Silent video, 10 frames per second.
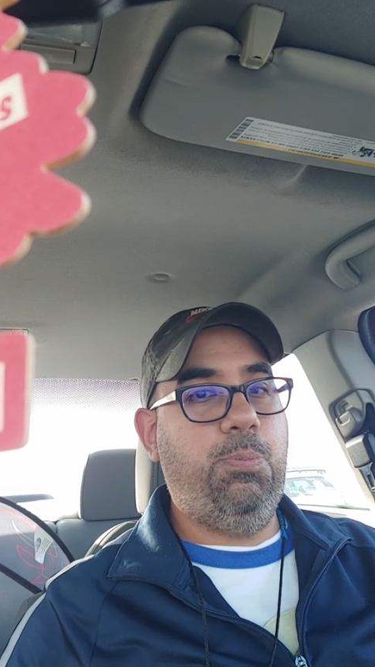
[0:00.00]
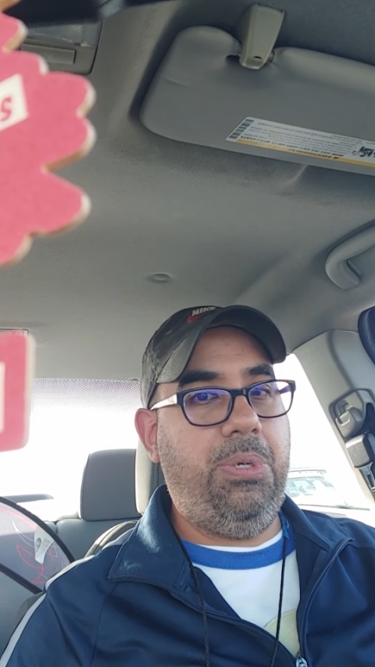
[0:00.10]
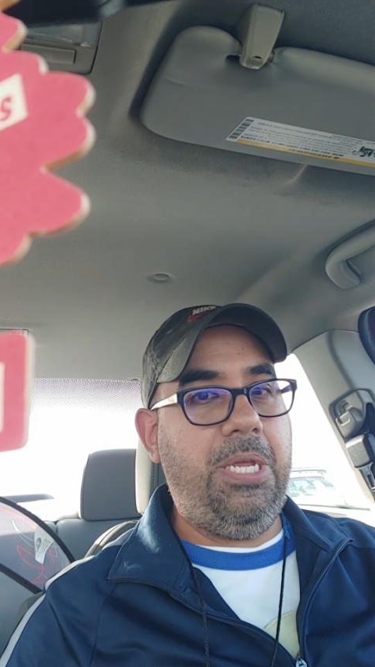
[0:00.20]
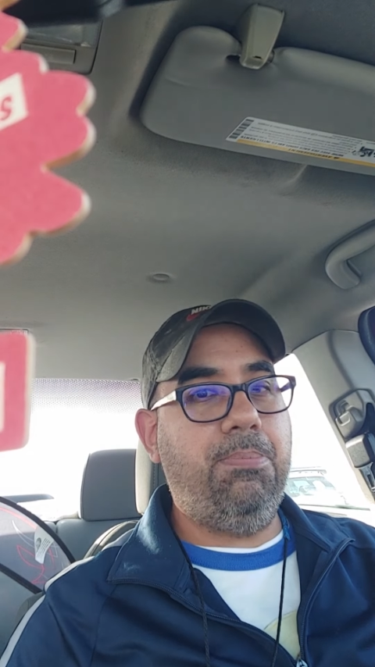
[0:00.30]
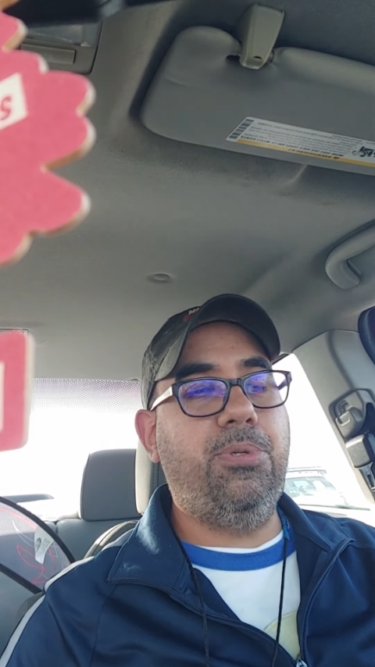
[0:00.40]
you
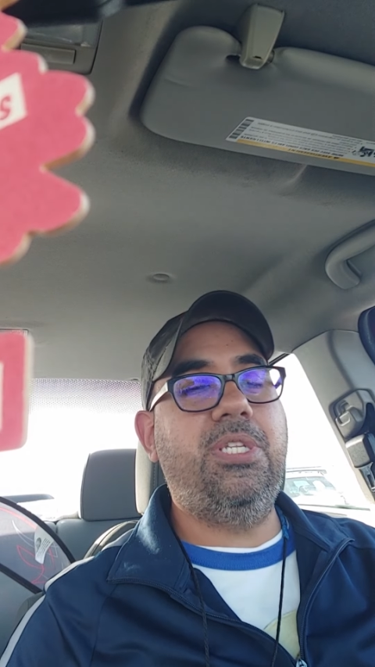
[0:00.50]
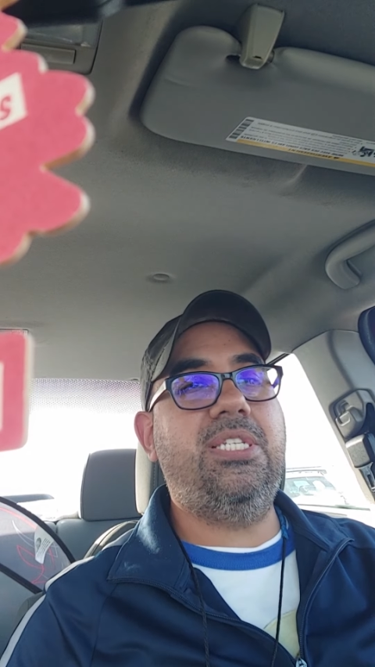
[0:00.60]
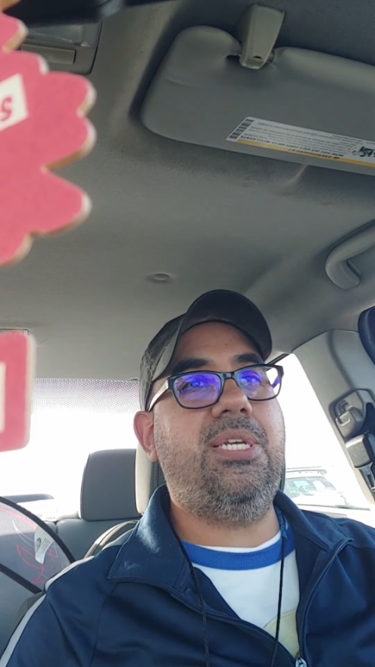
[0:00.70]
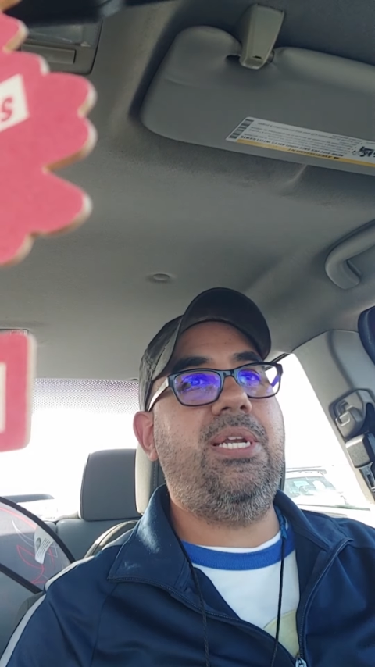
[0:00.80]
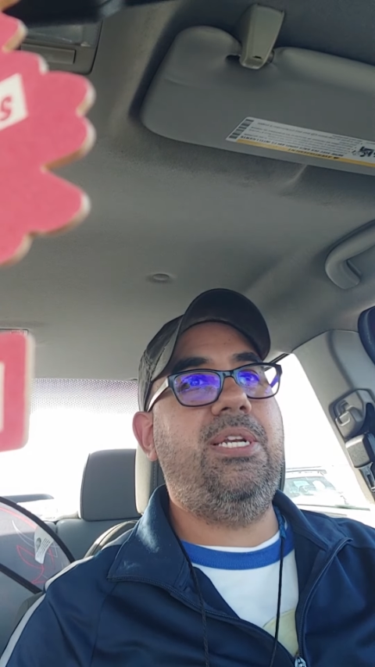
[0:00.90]
people
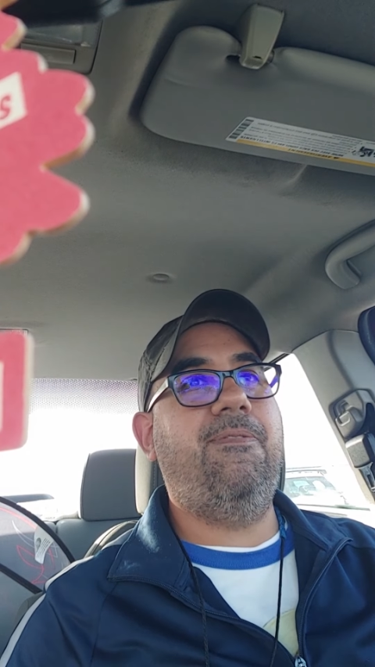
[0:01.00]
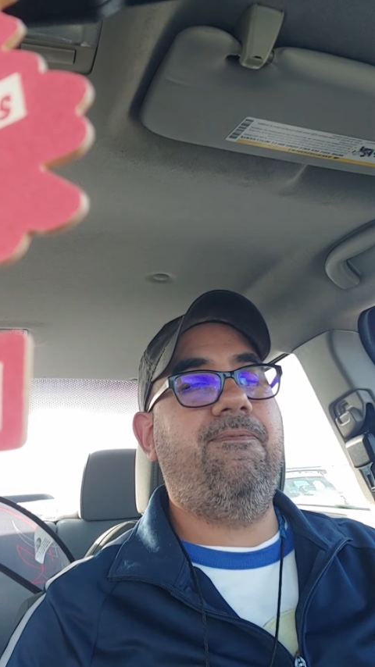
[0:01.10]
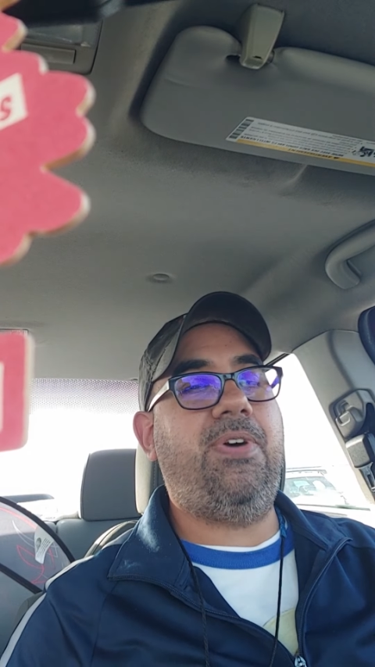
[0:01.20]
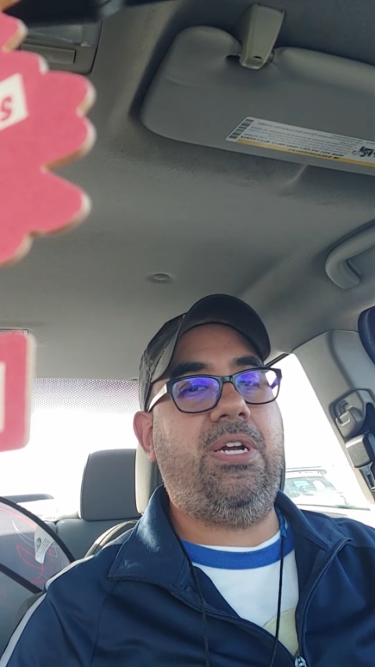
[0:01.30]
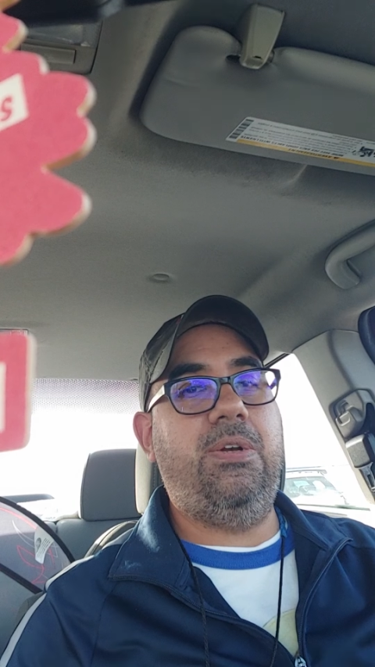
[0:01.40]
decided to
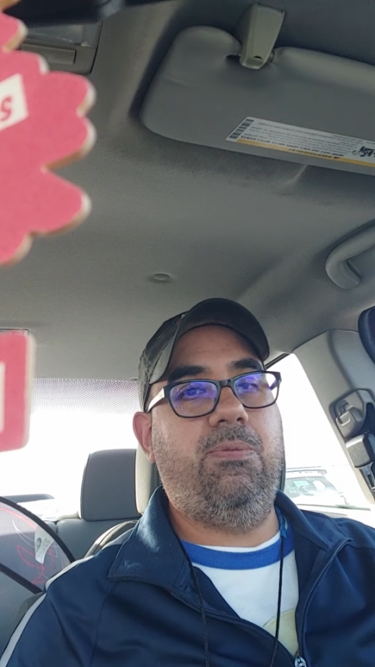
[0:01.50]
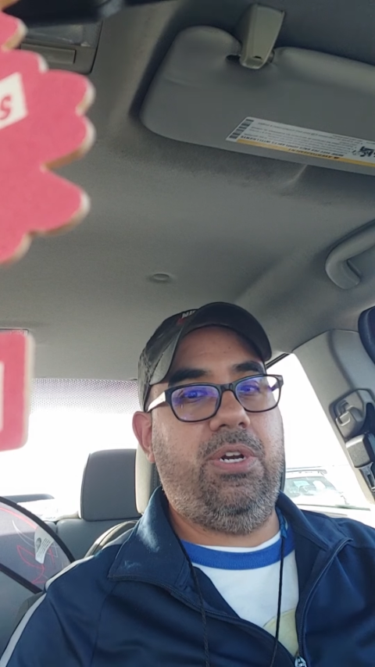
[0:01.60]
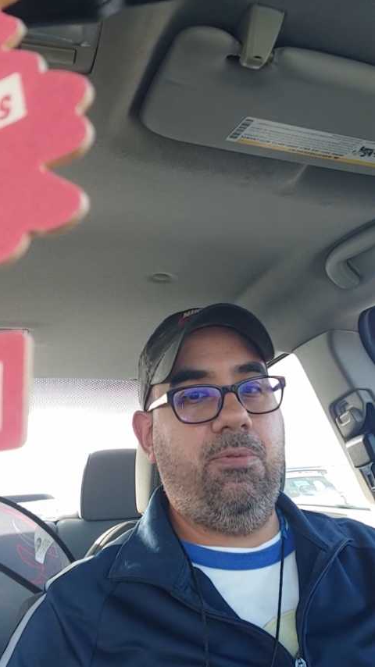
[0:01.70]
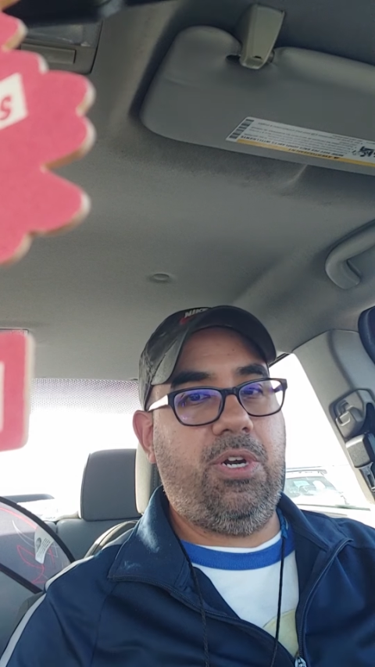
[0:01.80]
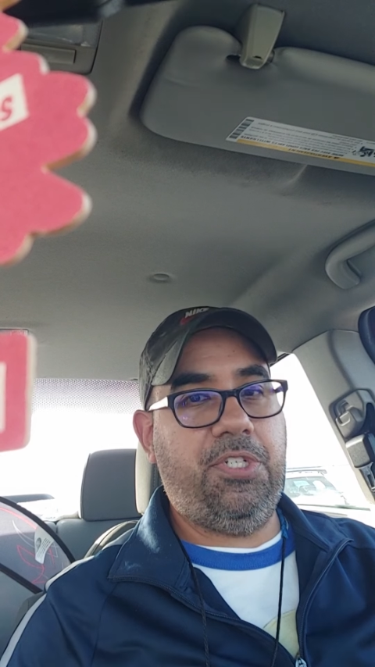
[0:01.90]
fucking
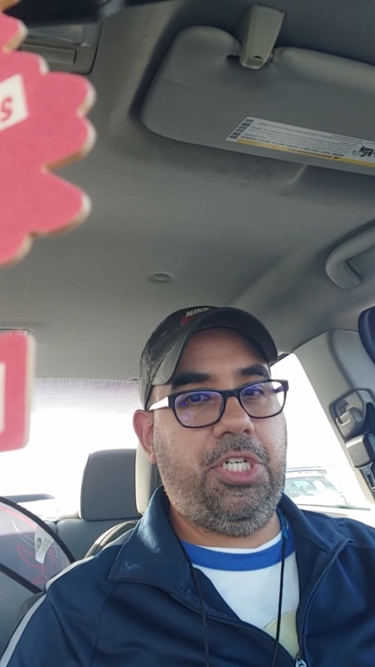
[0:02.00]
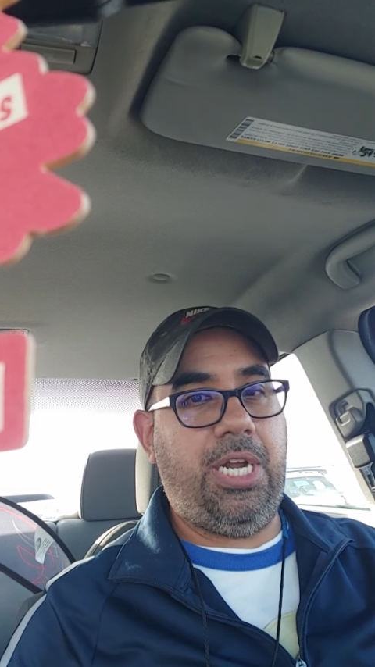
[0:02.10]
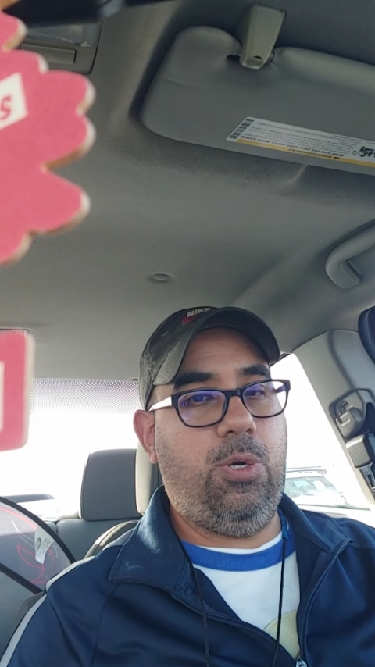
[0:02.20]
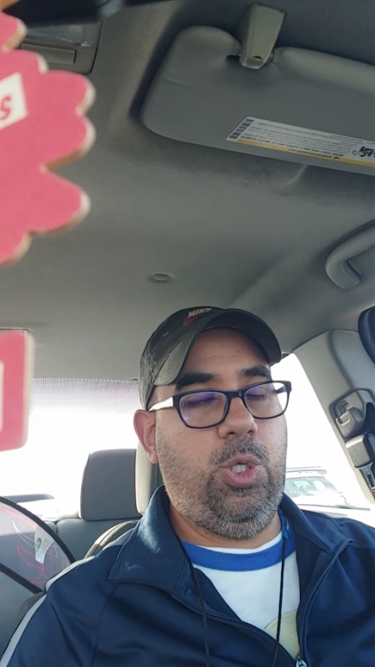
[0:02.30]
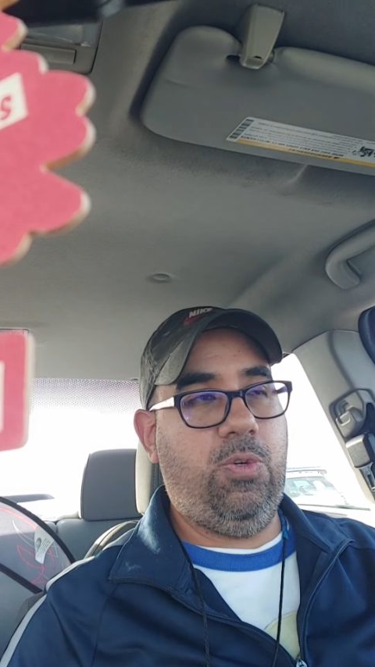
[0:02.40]
run
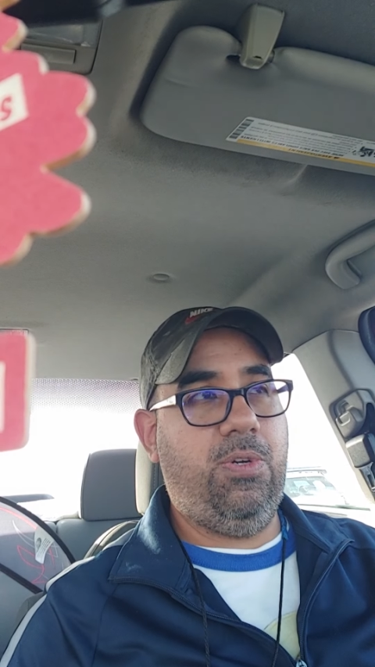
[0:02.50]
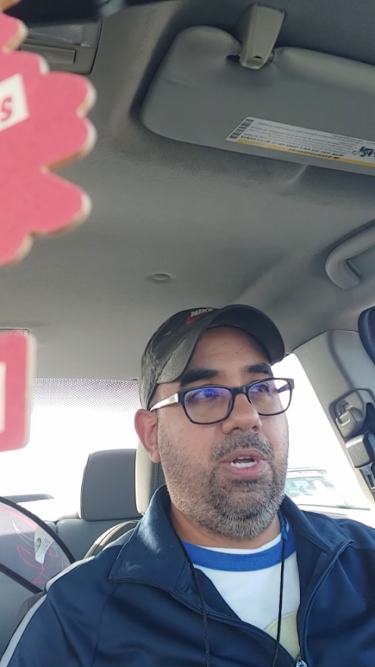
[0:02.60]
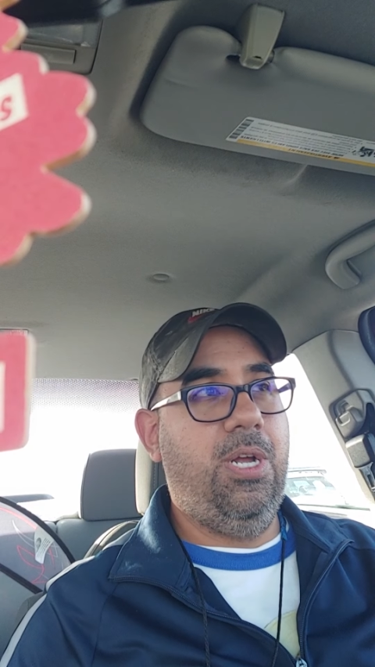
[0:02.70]
roughshod all